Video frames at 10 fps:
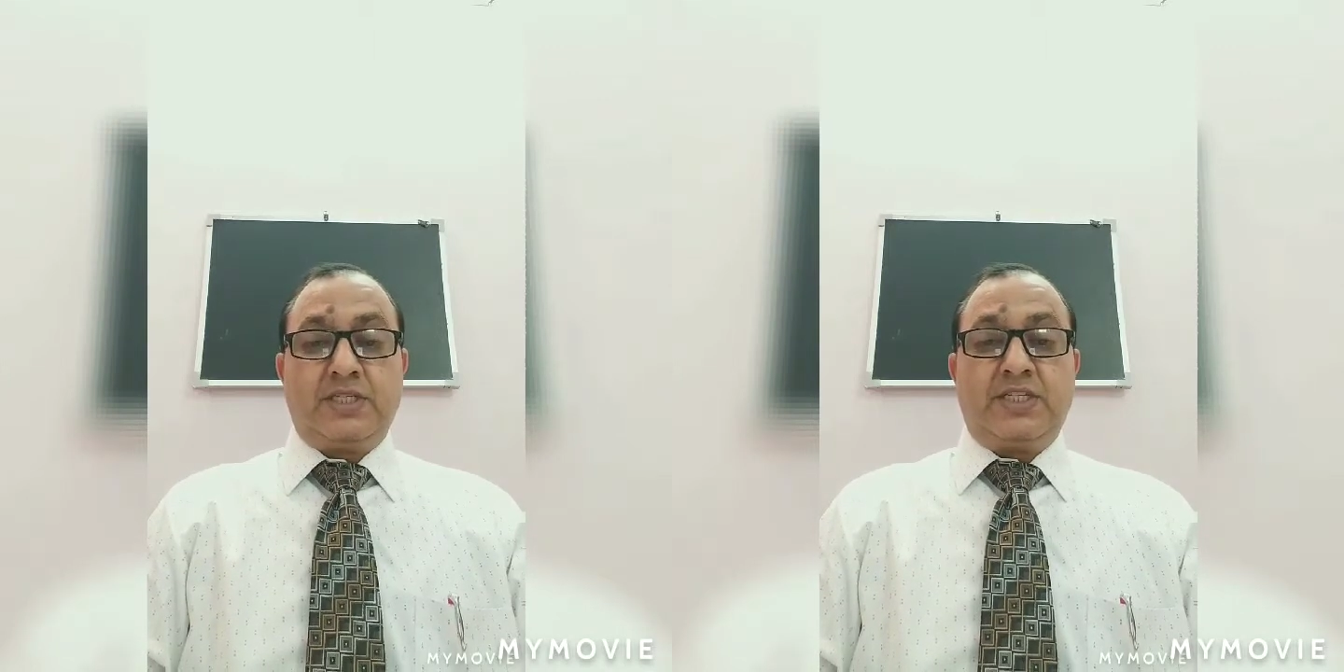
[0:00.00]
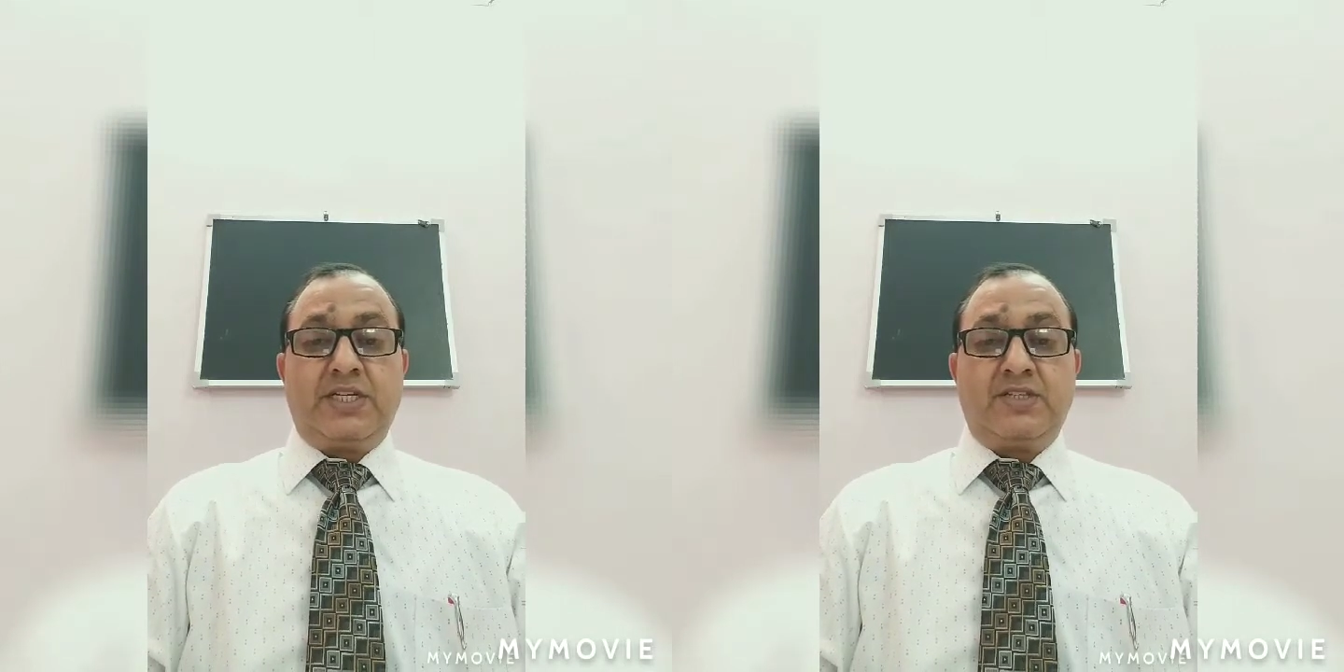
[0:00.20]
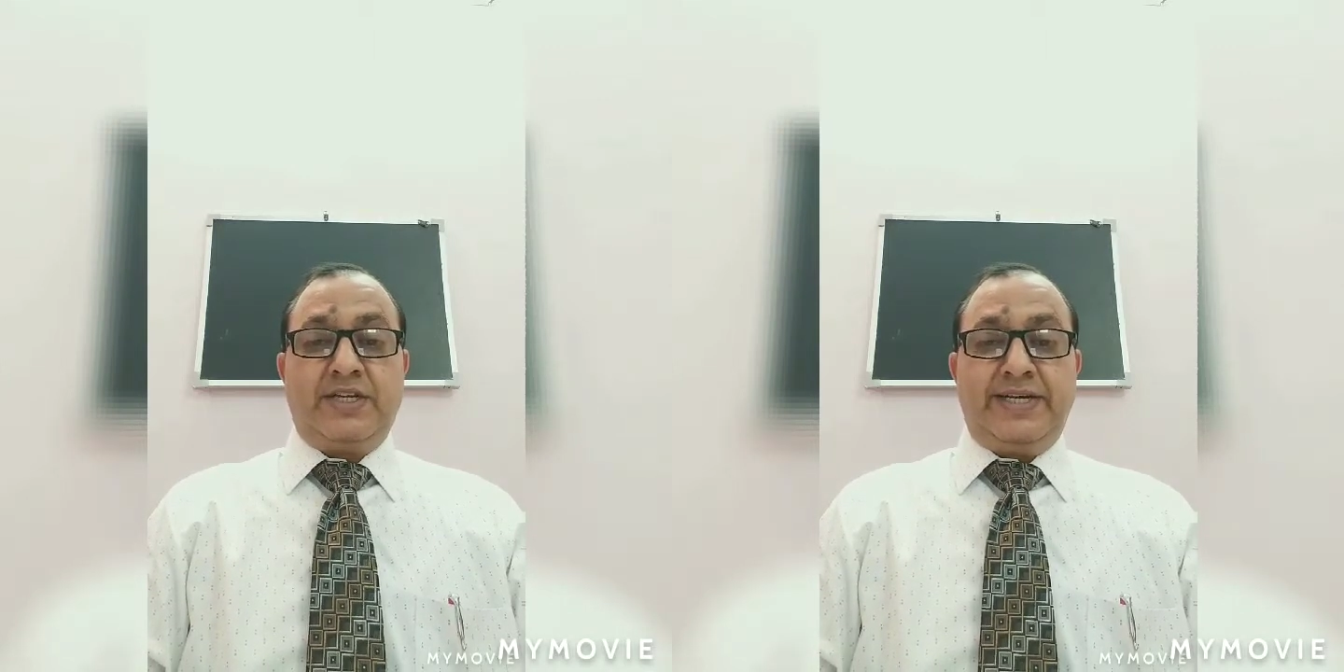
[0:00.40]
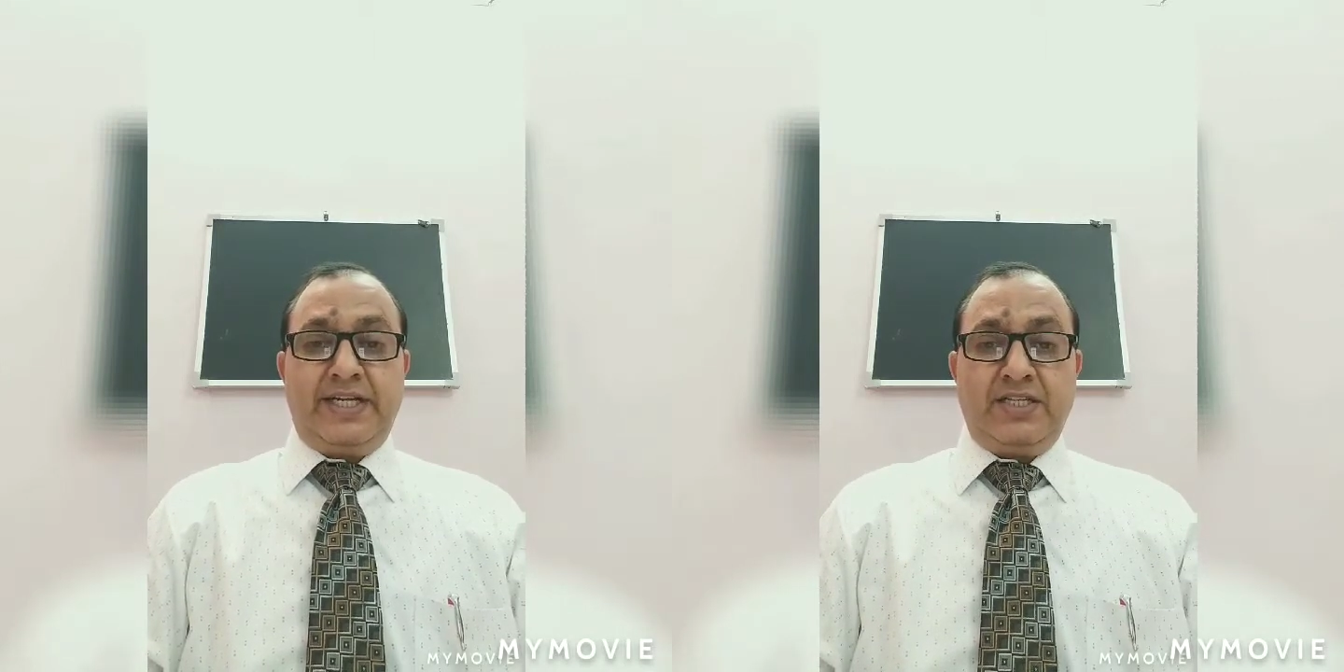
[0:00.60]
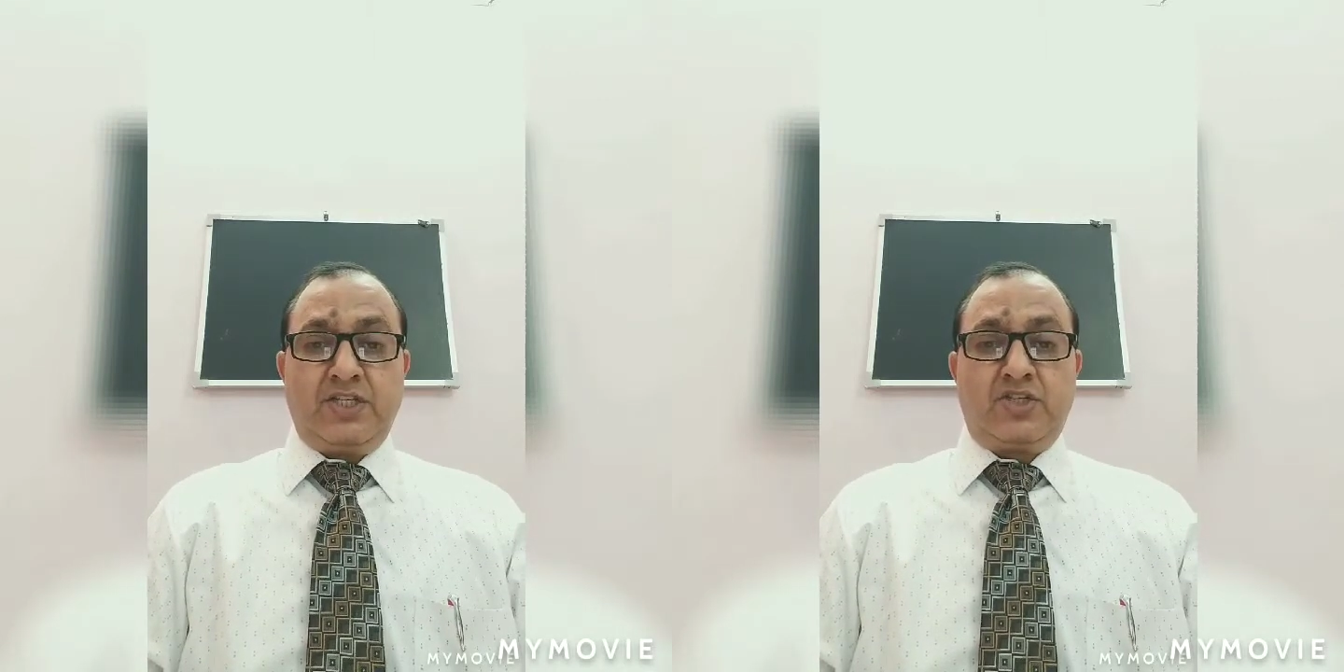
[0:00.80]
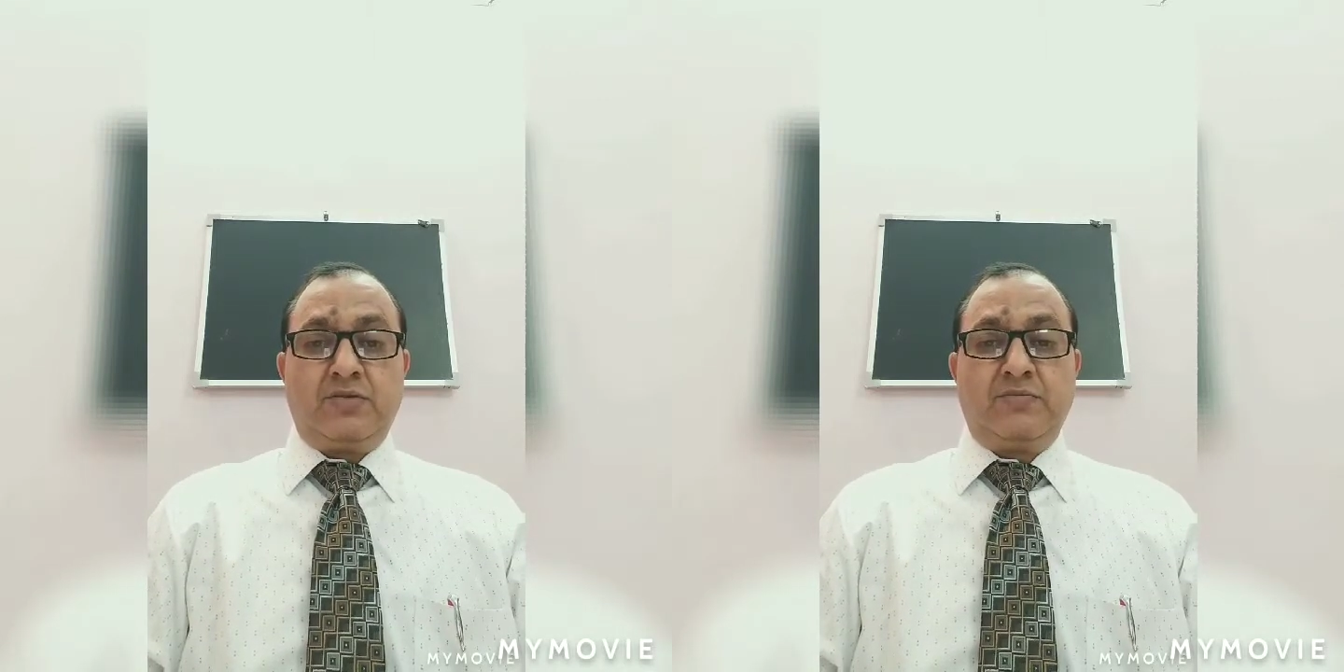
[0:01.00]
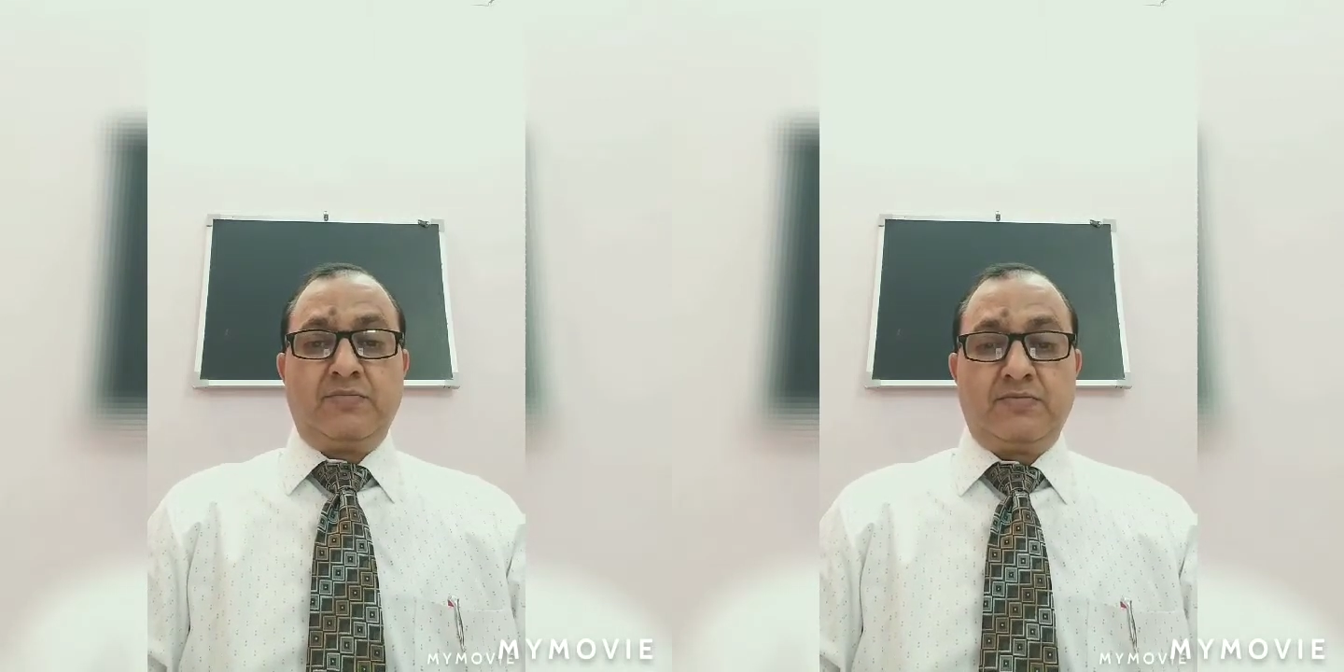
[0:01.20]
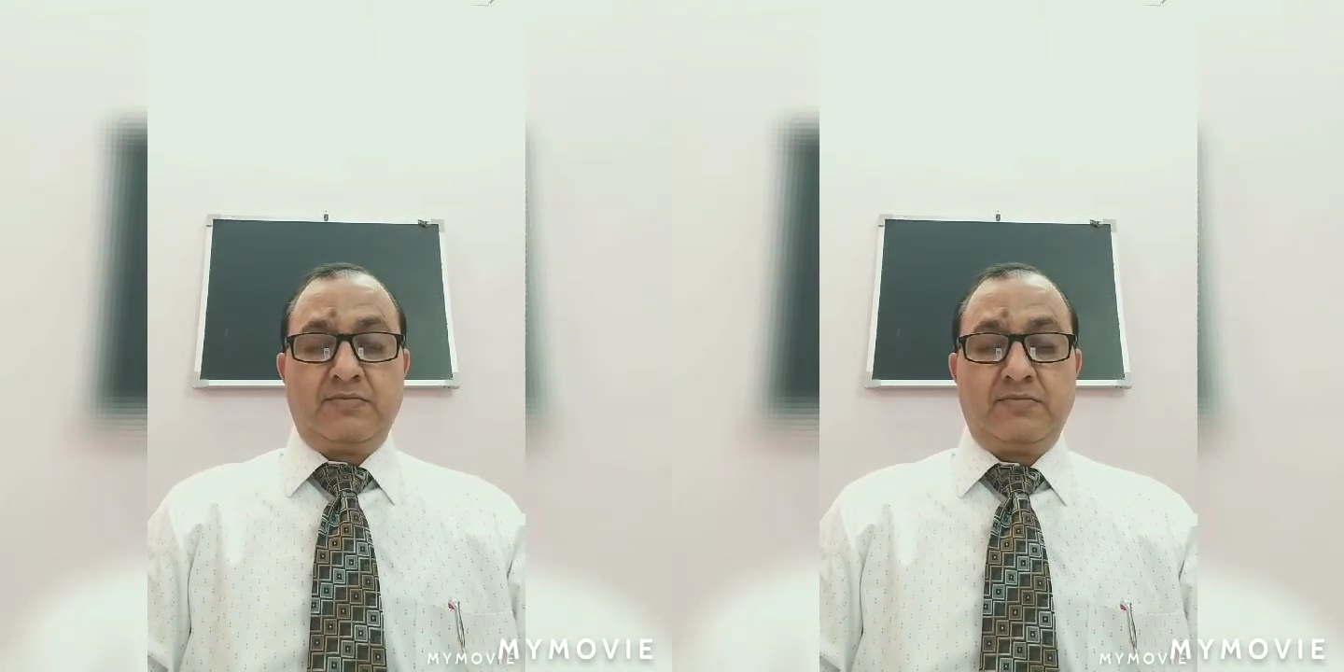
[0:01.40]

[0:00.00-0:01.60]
such as the Indian system,